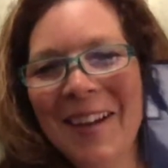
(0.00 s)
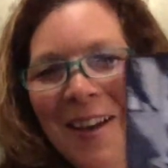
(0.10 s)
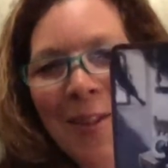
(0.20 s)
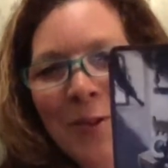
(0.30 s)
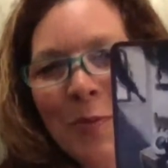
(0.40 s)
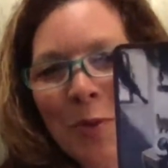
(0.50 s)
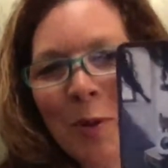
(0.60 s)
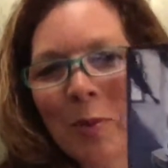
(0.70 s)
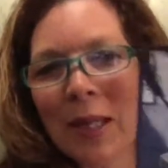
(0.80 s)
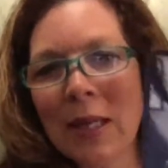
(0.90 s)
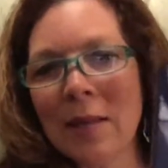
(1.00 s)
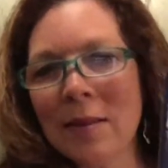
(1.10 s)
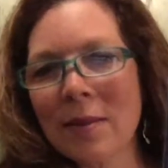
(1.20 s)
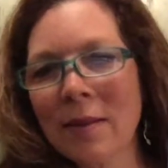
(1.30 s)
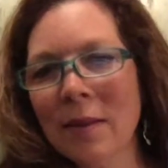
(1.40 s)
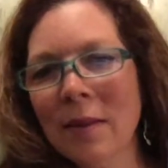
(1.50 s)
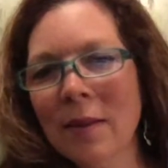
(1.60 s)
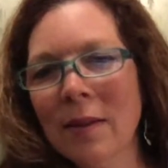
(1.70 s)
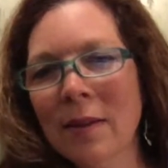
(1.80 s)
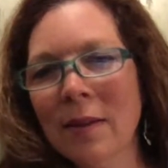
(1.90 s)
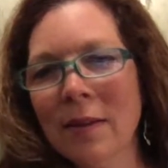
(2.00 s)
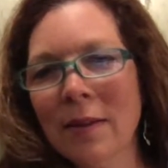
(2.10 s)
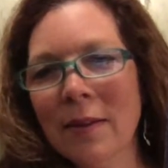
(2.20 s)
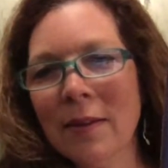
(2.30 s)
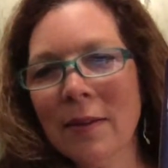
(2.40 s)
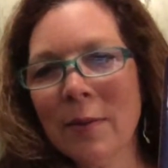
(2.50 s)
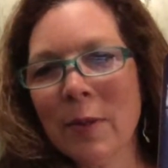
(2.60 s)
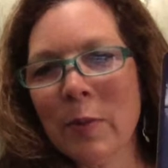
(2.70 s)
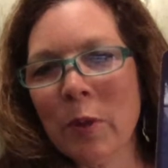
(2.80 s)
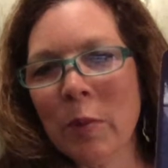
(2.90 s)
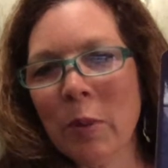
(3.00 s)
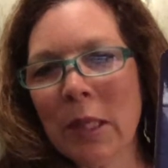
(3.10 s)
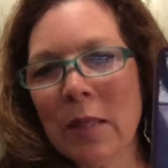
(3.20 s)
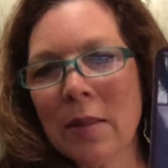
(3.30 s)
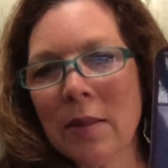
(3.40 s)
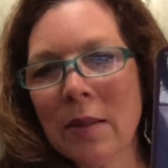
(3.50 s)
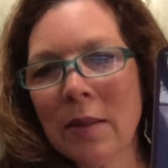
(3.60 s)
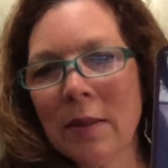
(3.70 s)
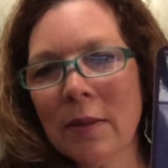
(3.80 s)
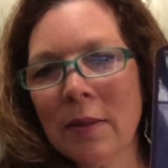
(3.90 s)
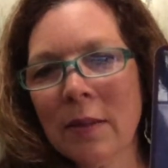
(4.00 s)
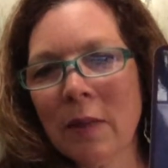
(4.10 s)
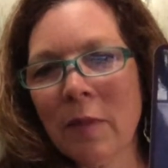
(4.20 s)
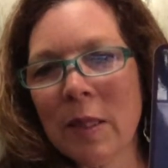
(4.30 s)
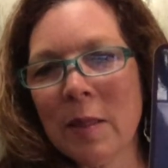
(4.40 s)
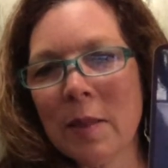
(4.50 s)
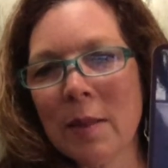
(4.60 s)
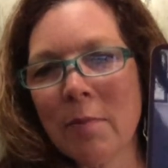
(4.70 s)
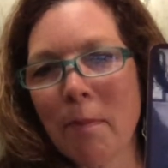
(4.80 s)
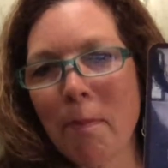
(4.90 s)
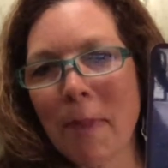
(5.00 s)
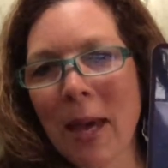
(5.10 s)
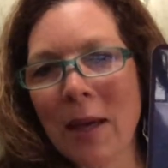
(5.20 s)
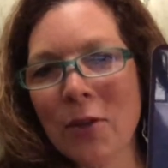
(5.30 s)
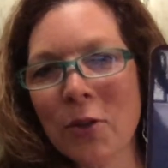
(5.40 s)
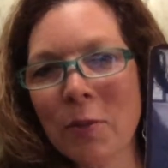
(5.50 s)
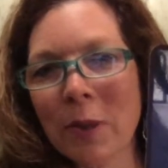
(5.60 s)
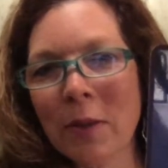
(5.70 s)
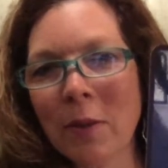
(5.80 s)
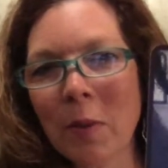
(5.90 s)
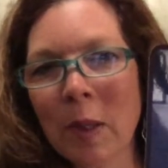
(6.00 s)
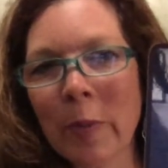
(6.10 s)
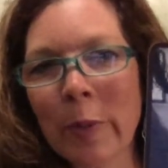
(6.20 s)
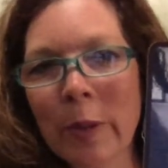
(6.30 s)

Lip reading: Those poor plates. Those poor plates have been smashed by the whip.